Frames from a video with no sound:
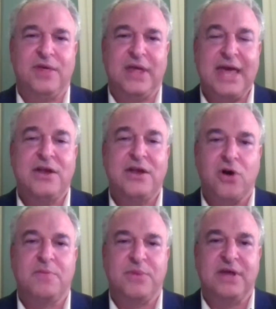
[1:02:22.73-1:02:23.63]
the end
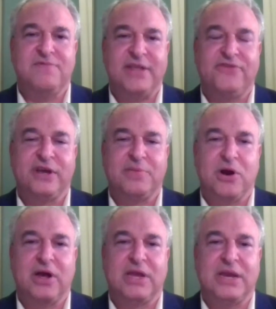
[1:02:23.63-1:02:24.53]
ought to be advancing
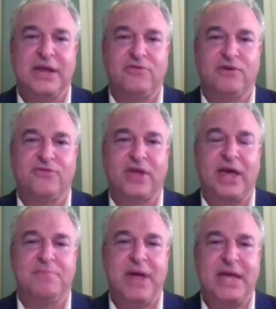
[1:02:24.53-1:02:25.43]
American interests
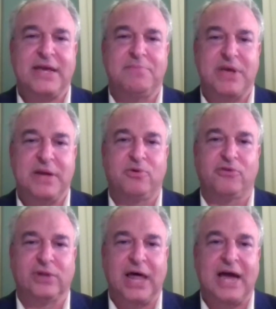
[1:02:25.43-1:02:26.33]
and making
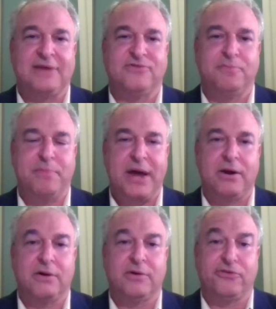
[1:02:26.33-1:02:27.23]
people's lives
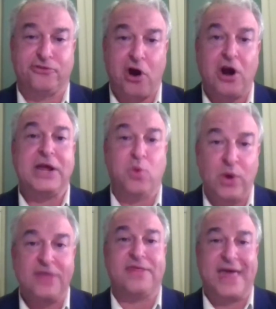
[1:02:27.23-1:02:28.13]
better, starting
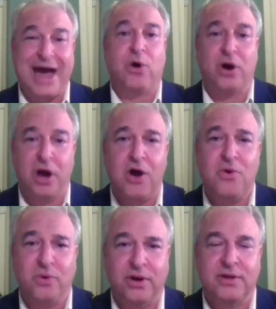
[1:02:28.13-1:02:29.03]
with our
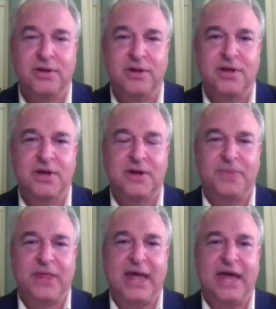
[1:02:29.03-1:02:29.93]
own.
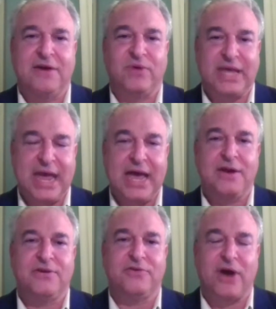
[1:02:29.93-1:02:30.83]
And if we
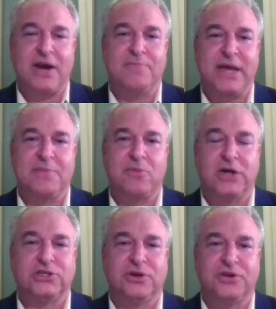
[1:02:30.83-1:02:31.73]
can, to try to make a
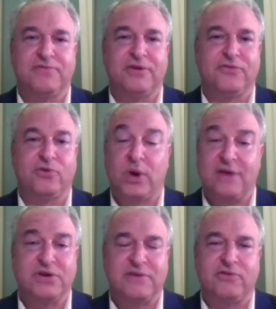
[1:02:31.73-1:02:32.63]
marginal difference or
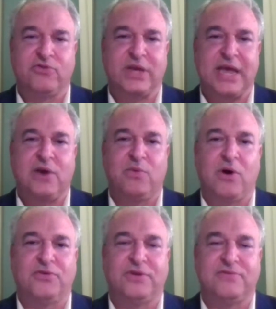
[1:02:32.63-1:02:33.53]
whatever difference we can
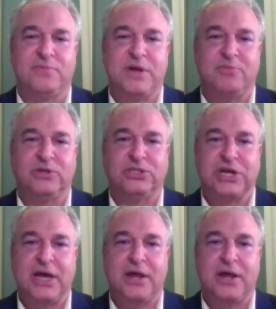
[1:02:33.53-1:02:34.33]
relative to people